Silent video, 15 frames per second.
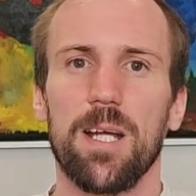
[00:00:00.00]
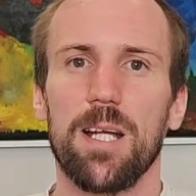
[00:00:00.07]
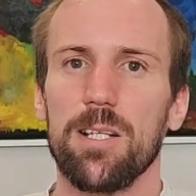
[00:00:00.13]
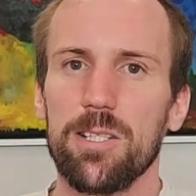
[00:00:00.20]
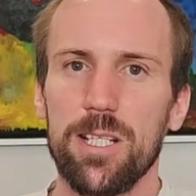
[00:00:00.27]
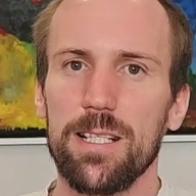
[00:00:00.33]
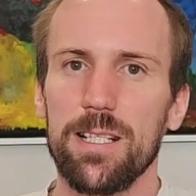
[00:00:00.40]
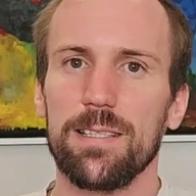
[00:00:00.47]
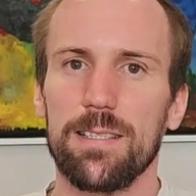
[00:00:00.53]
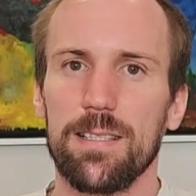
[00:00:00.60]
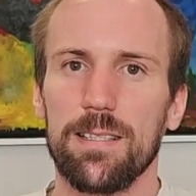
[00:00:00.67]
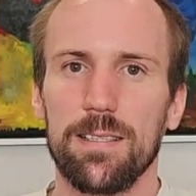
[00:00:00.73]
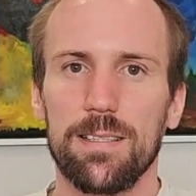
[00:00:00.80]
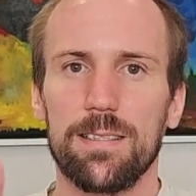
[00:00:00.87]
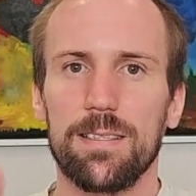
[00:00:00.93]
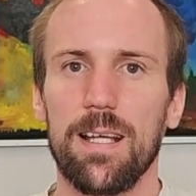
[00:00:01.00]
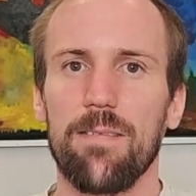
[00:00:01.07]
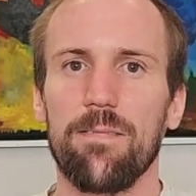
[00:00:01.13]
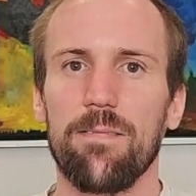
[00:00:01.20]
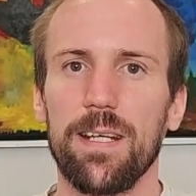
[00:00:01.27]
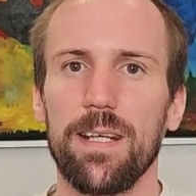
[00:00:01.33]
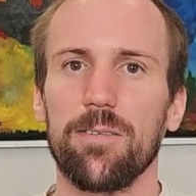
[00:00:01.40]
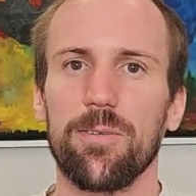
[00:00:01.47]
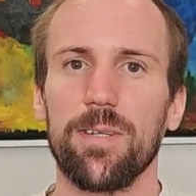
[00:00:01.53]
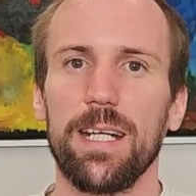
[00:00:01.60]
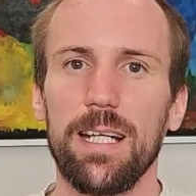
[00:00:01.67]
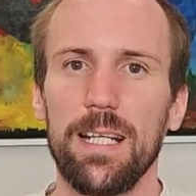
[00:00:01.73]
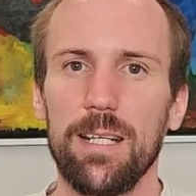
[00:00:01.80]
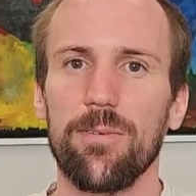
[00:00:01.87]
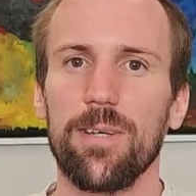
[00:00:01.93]
just something
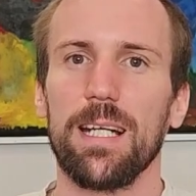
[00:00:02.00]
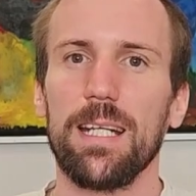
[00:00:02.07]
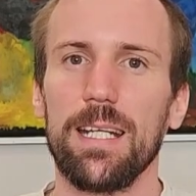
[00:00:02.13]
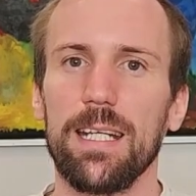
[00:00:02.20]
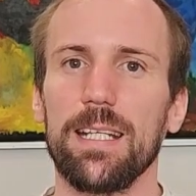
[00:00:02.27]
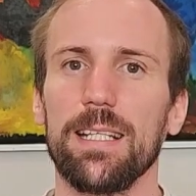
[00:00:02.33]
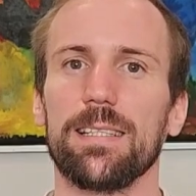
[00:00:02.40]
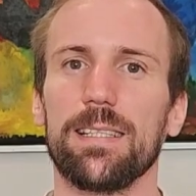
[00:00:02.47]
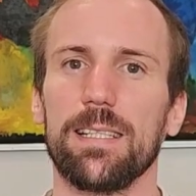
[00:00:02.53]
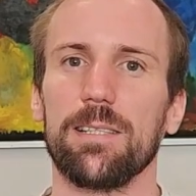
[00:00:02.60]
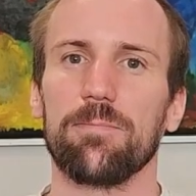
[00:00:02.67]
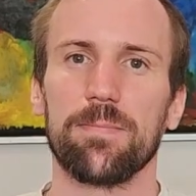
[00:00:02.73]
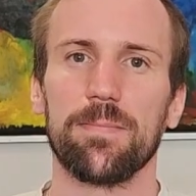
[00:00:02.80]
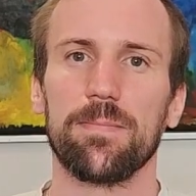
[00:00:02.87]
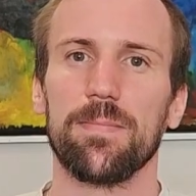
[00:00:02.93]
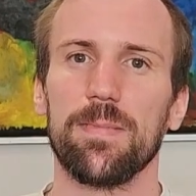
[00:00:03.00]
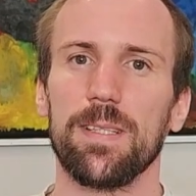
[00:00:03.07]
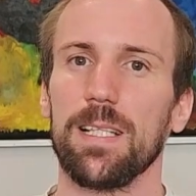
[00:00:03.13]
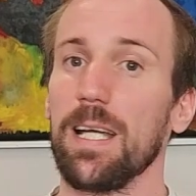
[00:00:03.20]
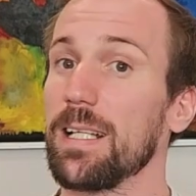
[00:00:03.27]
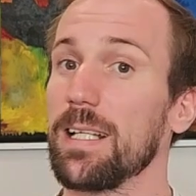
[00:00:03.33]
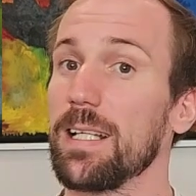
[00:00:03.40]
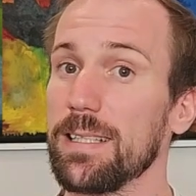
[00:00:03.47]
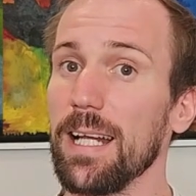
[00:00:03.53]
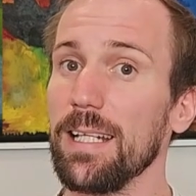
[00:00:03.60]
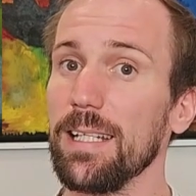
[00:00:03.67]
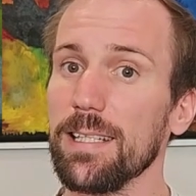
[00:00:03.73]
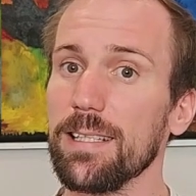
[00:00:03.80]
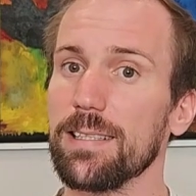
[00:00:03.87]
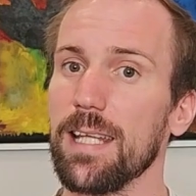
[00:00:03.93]
really, really easy.
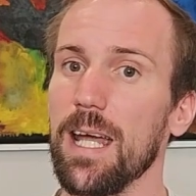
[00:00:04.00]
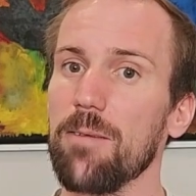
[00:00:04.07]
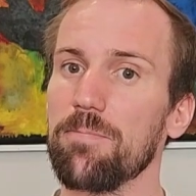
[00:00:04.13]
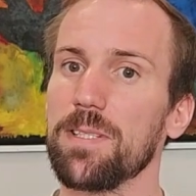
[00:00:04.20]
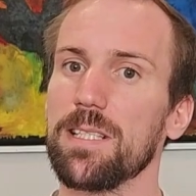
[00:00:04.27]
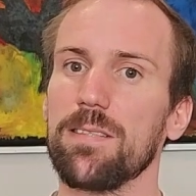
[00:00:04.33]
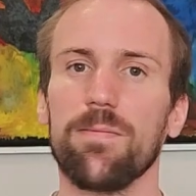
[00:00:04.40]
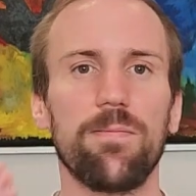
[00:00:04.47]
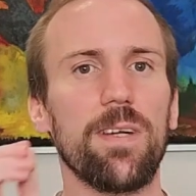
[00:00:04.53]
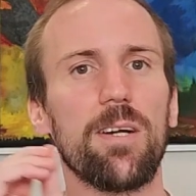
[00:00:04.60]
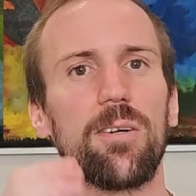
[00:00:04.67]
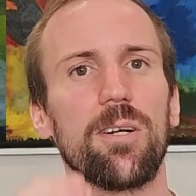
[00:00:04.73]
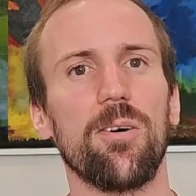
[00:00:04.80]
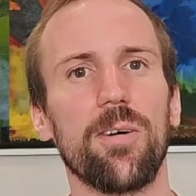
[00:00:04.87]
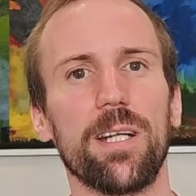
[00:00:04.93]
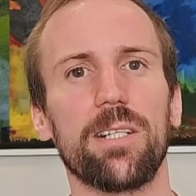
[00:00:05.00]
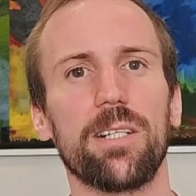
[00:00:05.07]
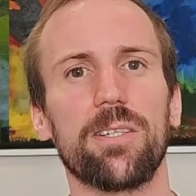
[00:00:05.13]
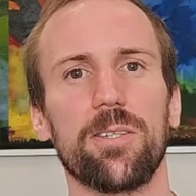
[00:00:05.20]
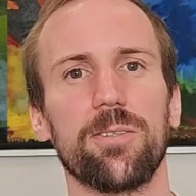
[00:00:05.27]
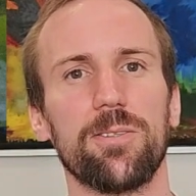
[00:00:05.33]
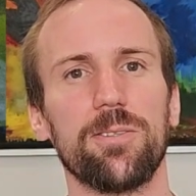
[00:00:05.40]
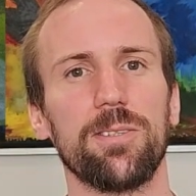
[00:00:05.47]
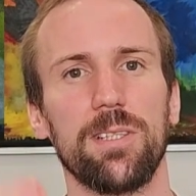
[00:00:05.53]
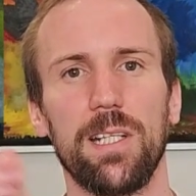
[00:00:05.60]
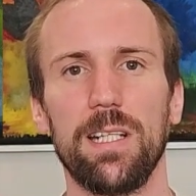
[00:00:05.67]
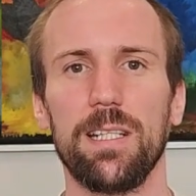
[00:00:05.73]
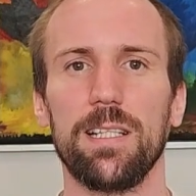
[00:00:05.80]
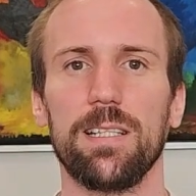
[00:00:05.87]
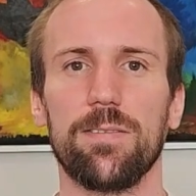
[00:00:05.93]
Exactly the steps we are going through
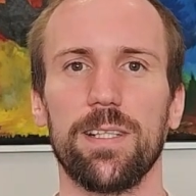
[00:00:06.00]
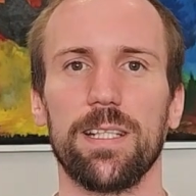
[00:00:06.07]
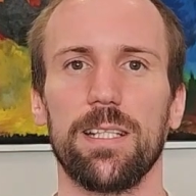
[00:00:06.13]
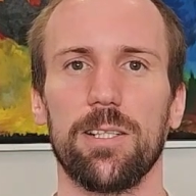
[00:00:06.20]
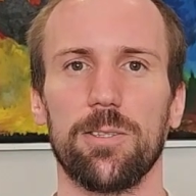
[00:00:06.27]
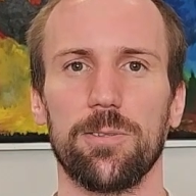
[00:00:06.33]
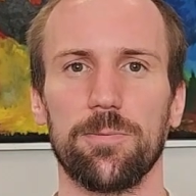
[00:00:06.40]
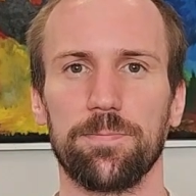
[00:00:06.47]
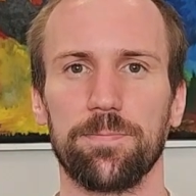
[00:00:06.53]
in this video.